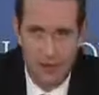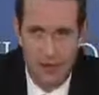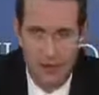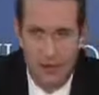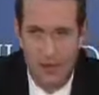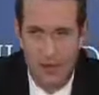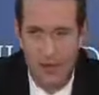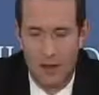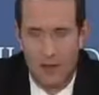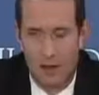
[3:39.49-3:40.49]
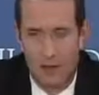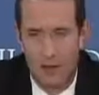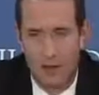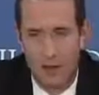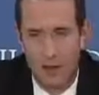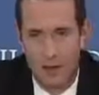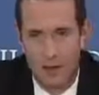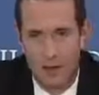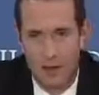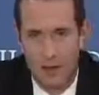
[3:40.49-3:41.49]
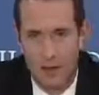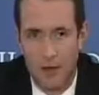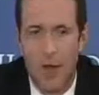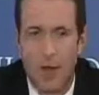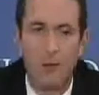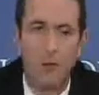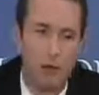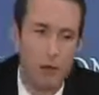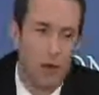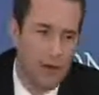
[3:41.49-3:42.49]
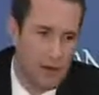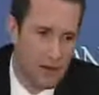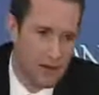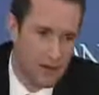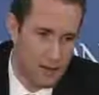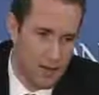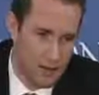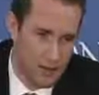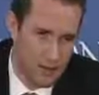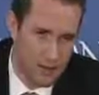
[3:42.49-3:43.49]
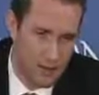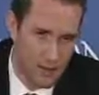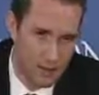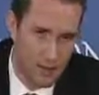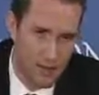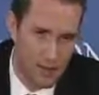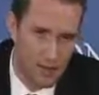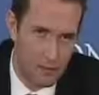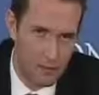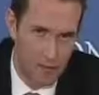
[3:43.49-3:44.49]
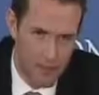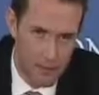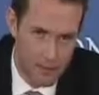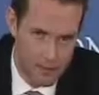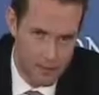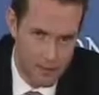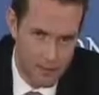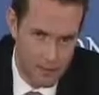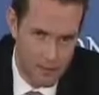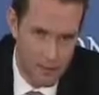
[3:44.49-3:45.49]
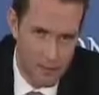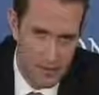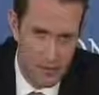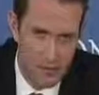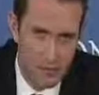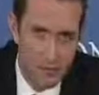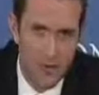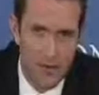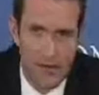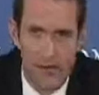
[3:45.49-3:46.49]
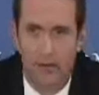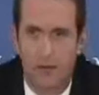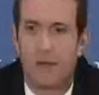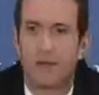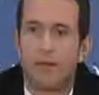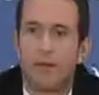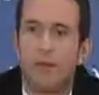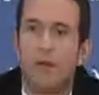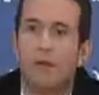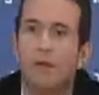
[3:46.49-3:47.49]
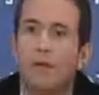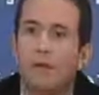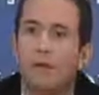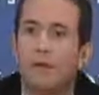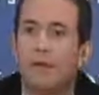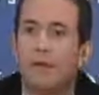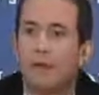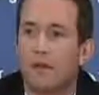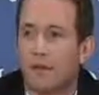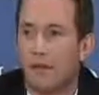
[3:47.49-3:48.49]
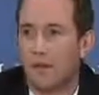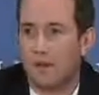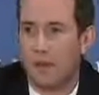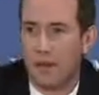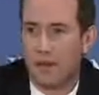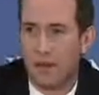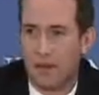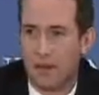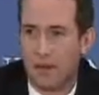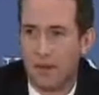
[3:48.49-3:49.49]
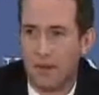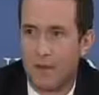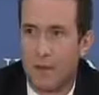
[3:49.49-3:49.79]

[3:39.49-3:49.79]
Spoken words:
idiocy, that you are more likely to become a suicide bomber if you're rich, and you're more likely to become a suicide bomber if you've gone to university, as far as I can see.